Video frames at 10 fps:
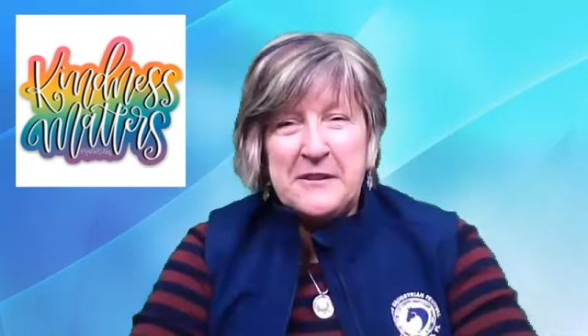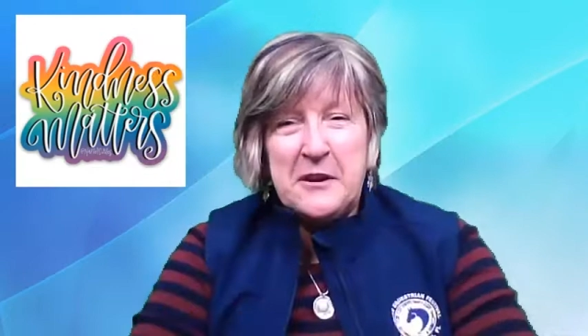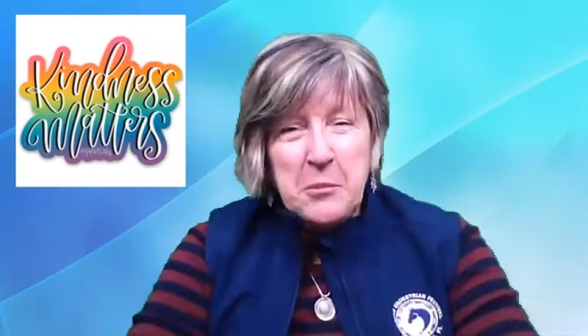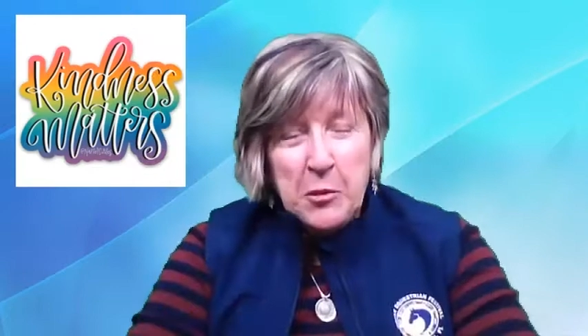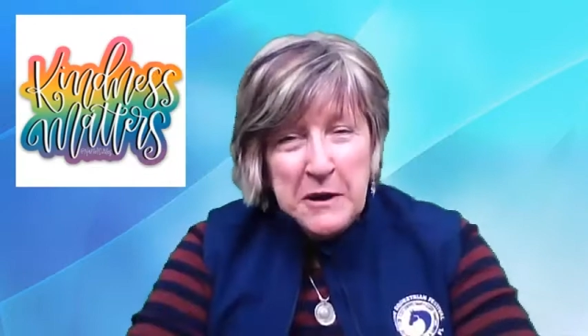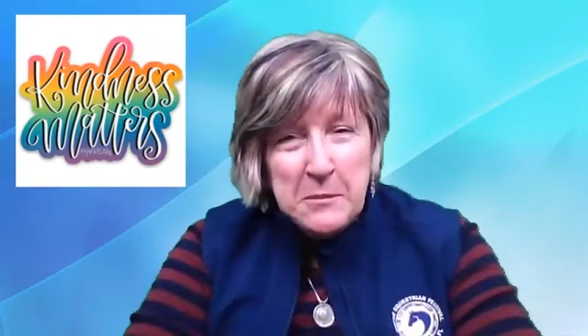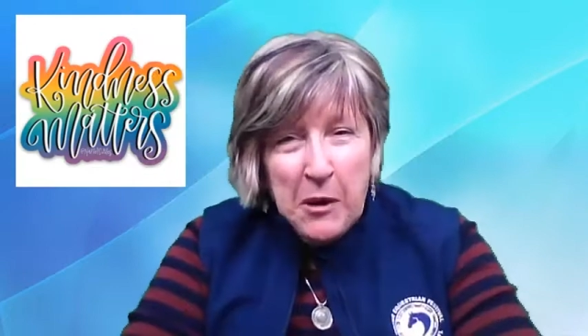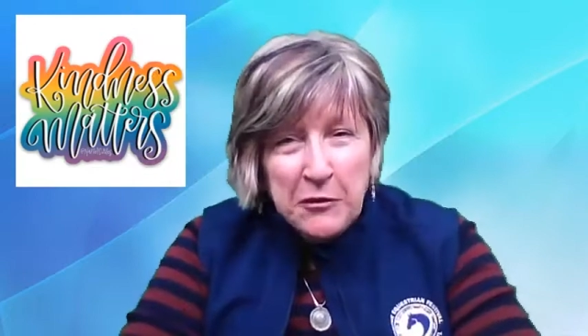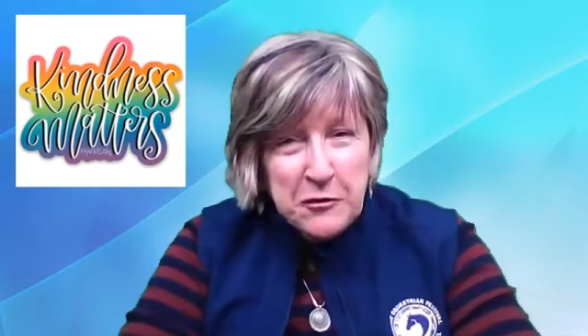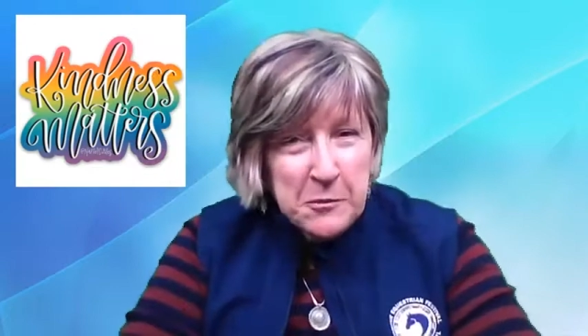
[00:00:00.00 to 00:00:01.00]
Good morning,
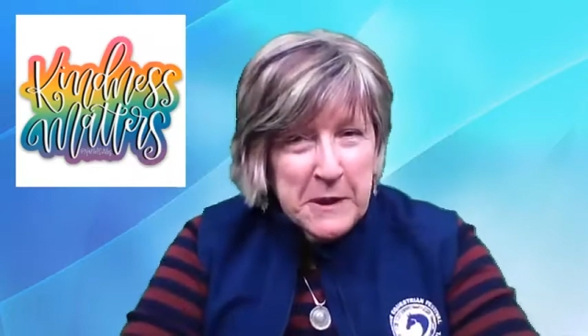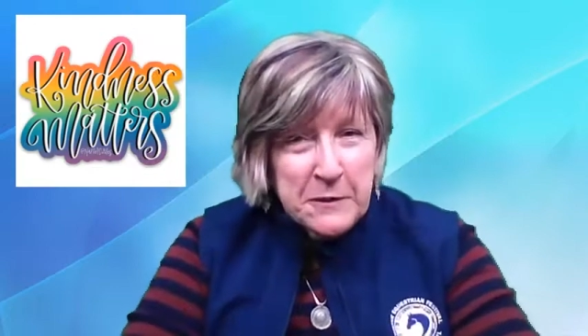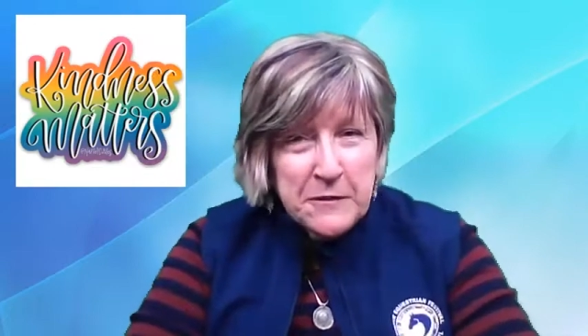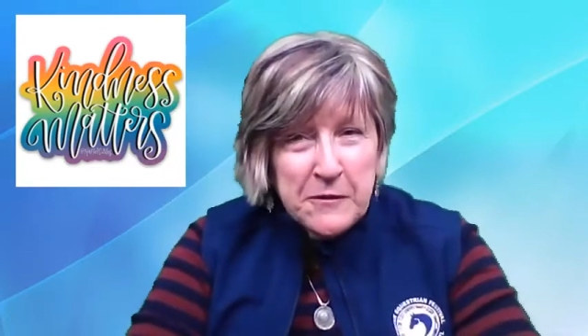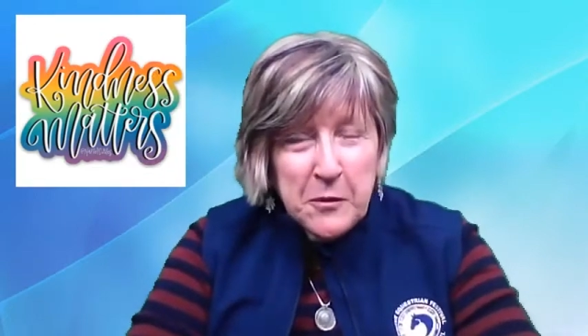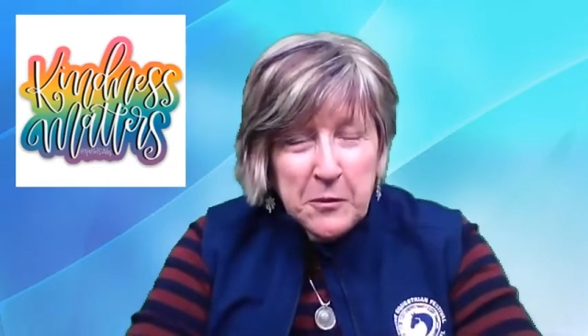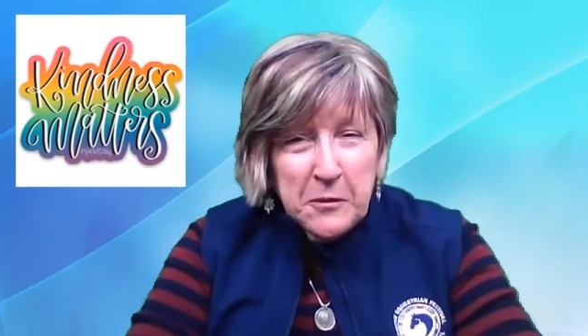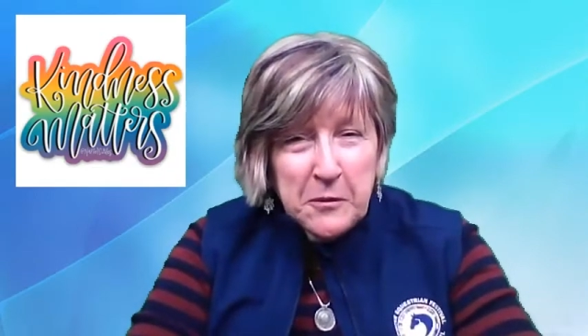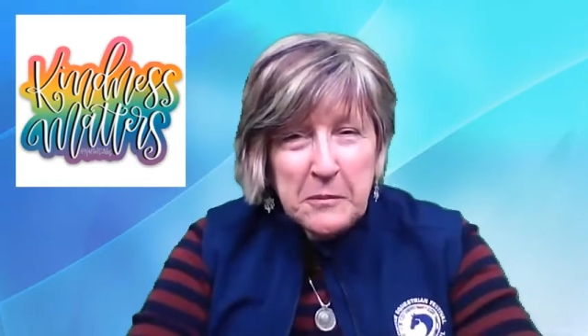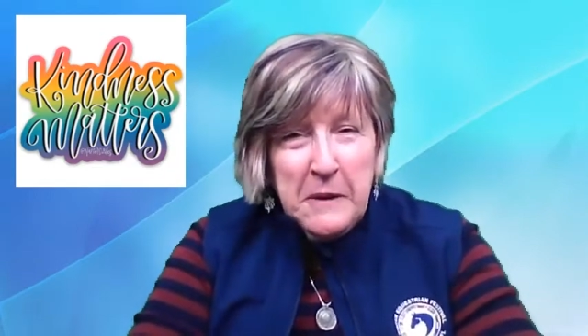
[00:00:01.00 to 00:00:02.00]
Marshall Middle
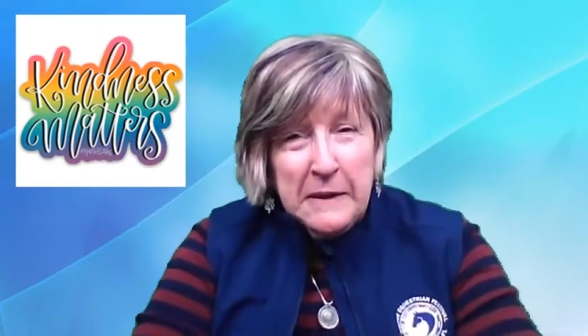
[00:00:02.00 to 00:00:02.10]
School.